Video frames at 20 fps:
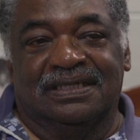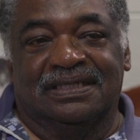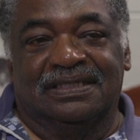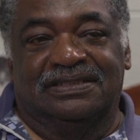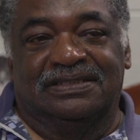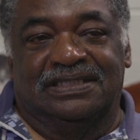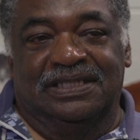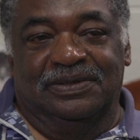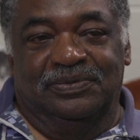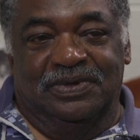
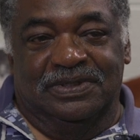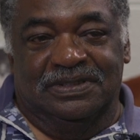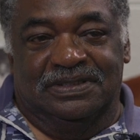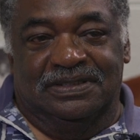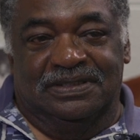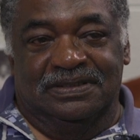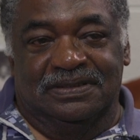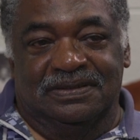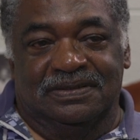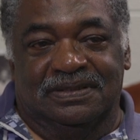she went
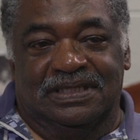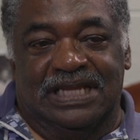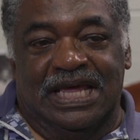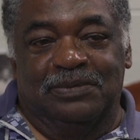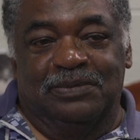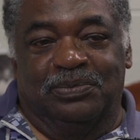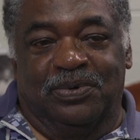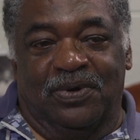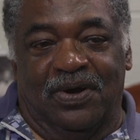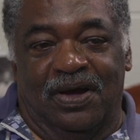to
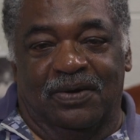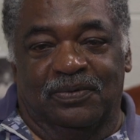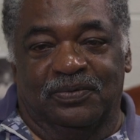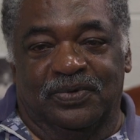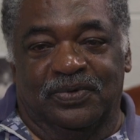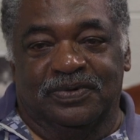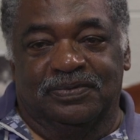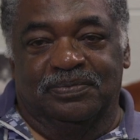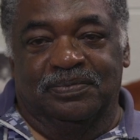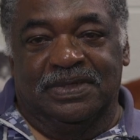that prom
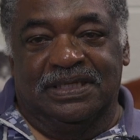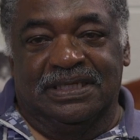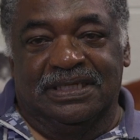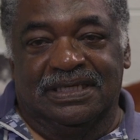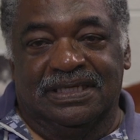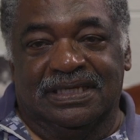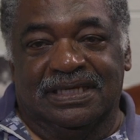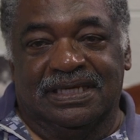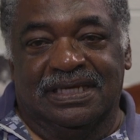with me.